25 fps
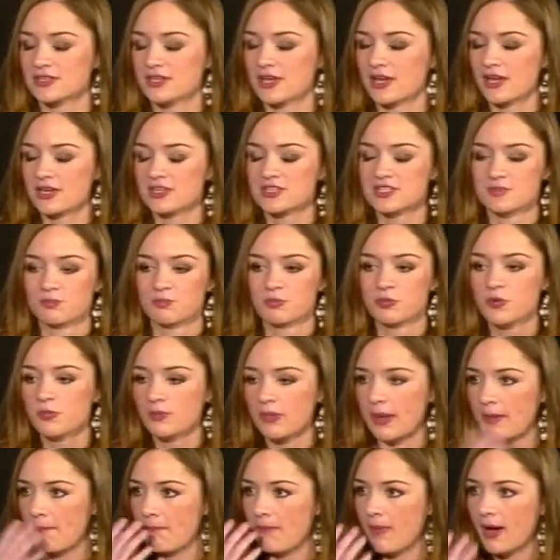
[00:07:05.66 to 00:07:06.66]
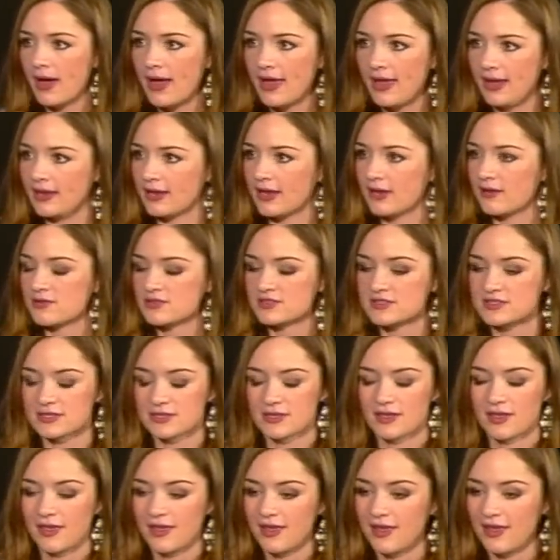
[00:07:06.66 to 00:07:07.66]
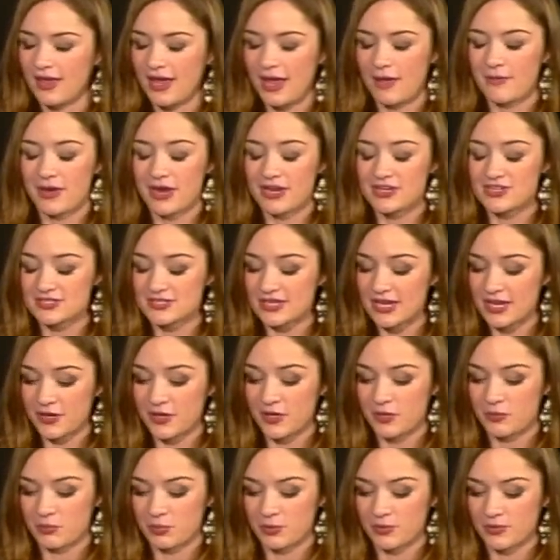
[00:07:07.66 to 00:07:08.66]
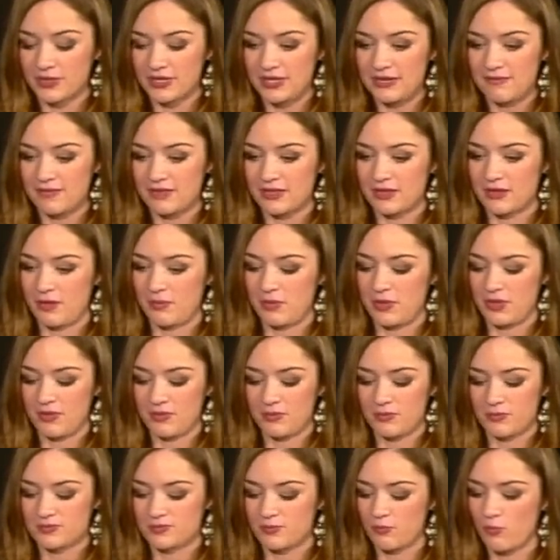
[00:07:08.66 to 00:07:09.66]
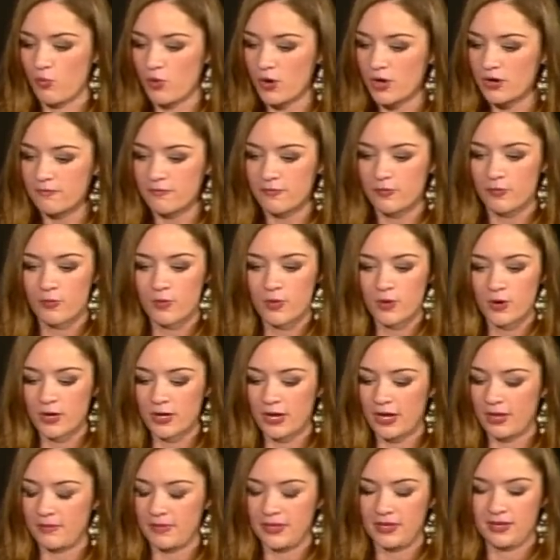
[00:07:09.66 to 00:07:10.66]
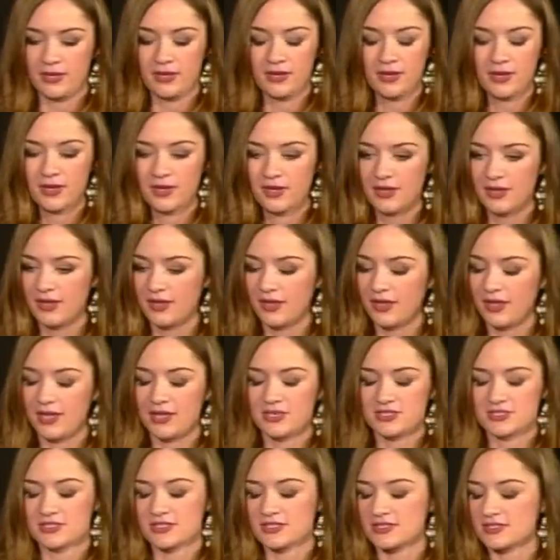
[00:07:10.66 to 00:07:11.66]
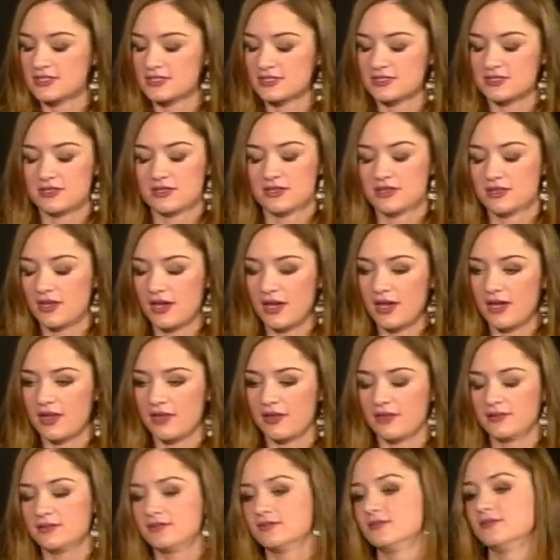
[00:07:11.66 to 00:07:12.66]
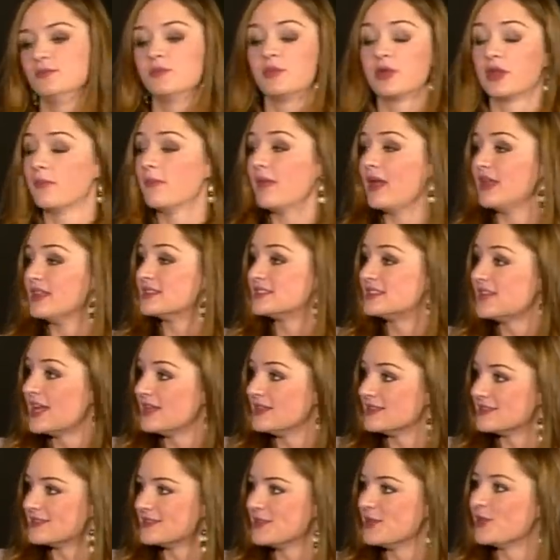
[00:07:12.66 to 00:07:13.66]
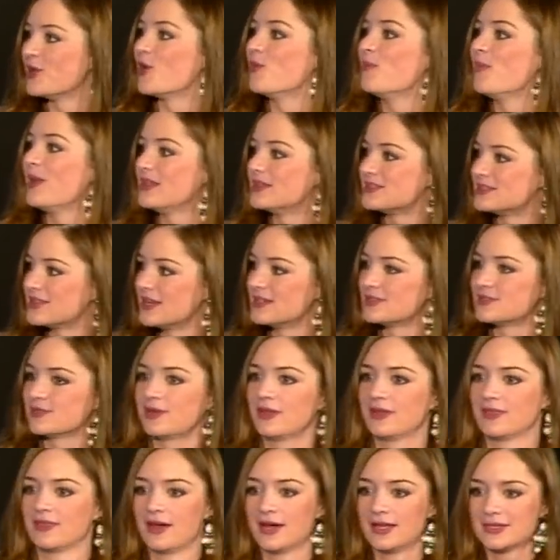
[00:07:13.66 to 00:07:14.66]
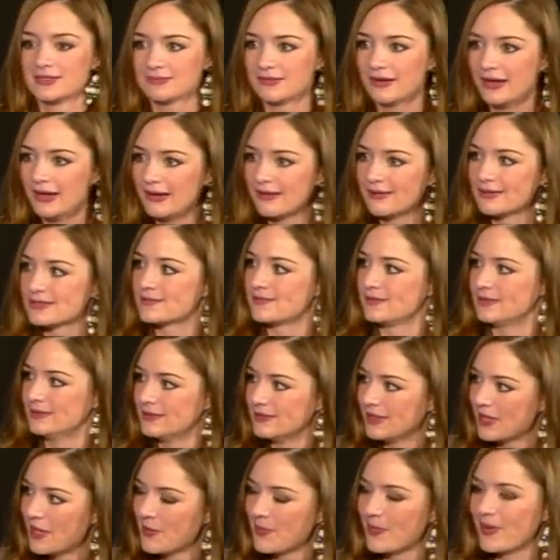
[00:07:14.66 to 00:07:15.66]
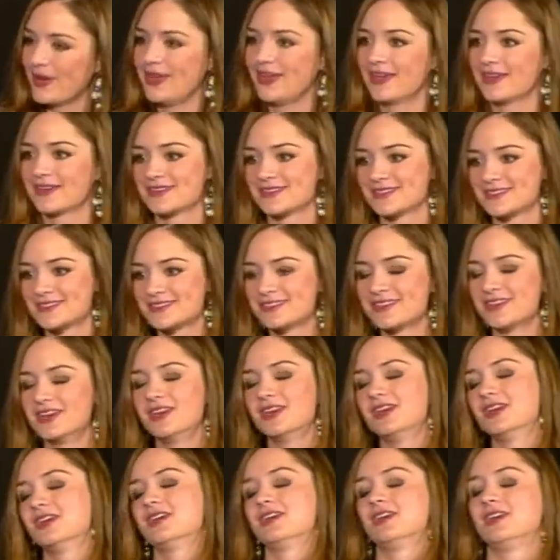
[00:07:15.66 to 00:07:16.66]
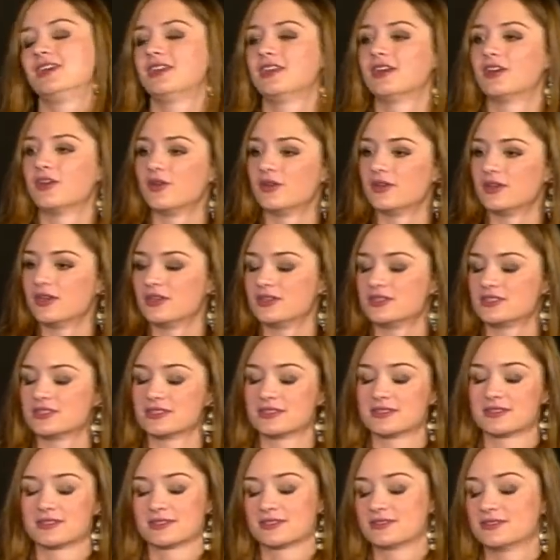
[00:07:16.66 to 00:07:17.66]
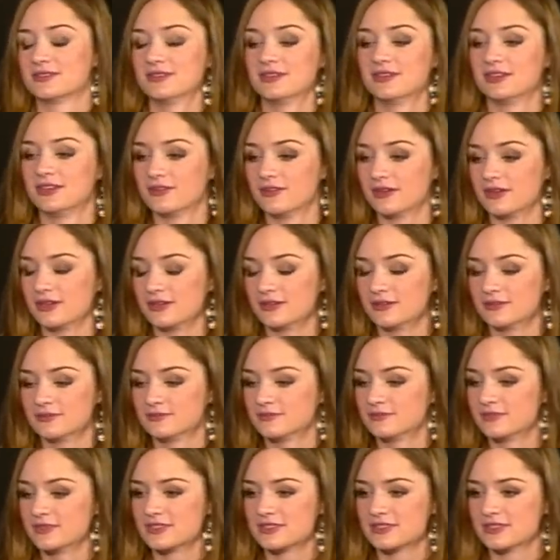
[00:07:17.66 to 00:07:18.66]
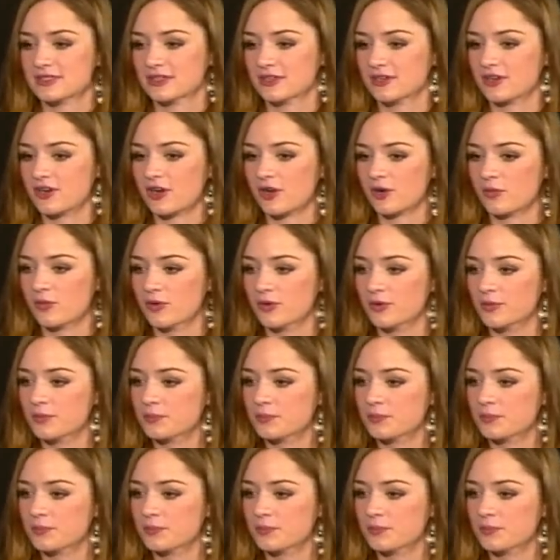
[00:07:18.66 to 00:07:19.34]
and I just blew my mind. I was, I mean, I just I couldn't believe that. I mean, word for word. I mean, it just I. But it made sense. You know, it made sense. Okay, that's why I was feeling that way because, you know, it, it just anyway. yeah, incredible. and